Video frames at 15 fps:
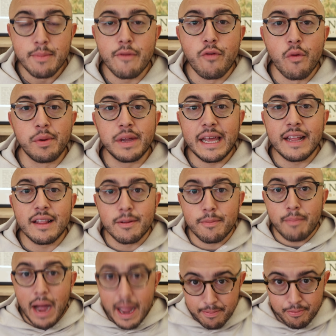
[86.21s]
before we get into
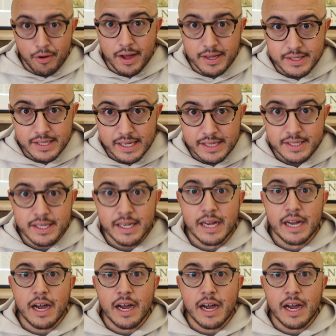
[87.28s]
my process